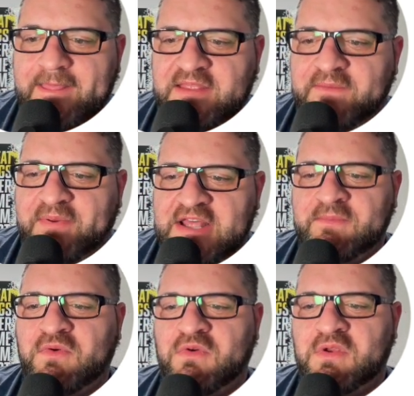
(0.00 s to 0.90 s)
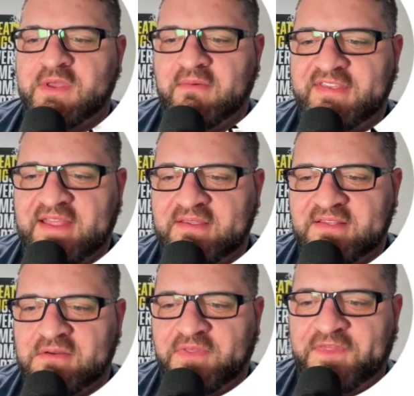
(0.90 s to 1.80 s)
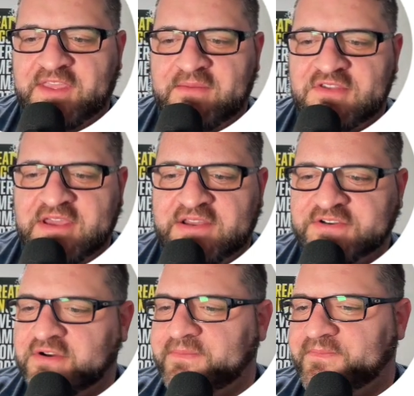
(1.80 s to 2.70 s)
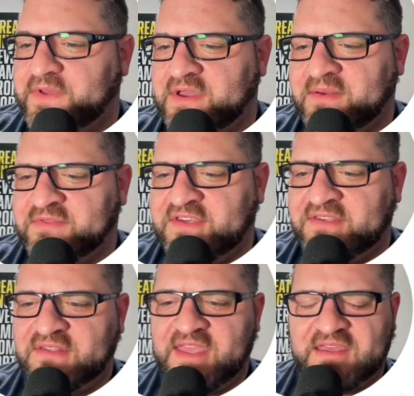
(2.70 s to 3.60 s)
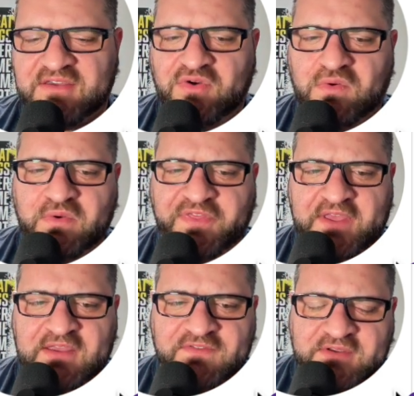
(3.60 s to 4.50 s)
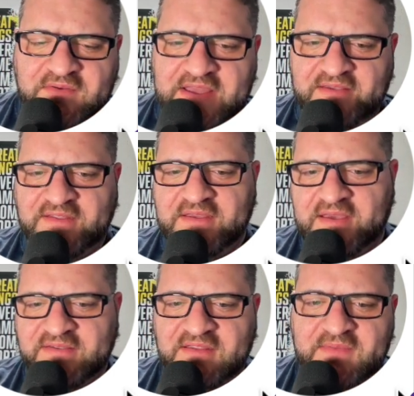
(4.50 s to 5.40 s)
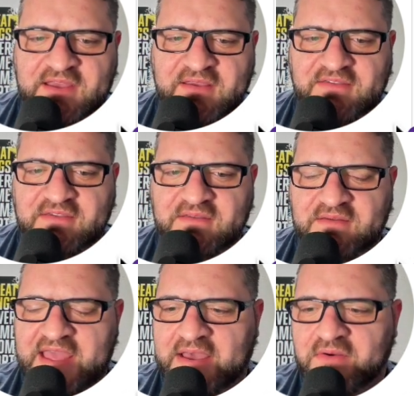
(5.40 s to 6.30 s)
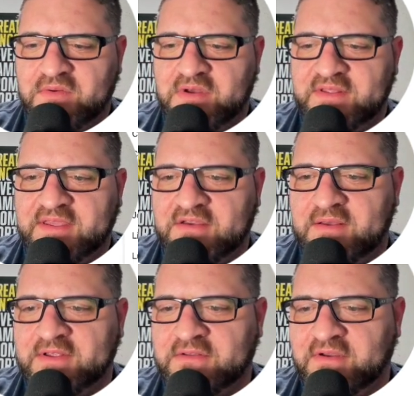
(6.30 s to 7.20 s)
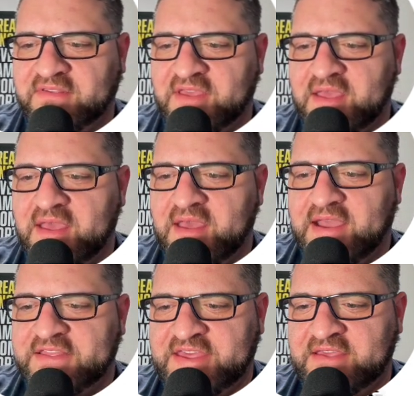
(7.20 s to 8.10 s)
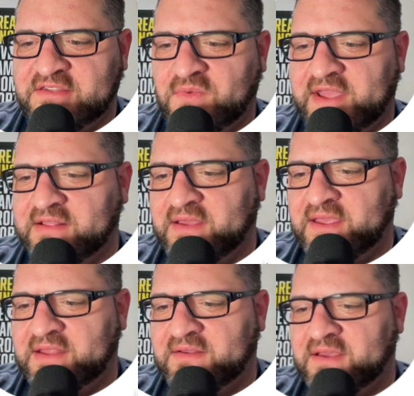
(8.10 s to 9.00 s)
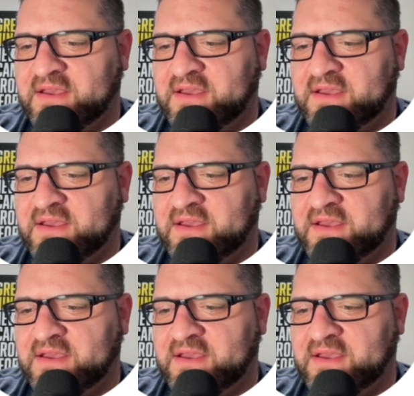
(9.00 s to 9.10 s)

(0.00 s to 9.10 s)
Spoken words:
In the bottom corner, we always had this little theme changer, just like a cool thing for you guys to customize how Content Goblin looks. I changed the way it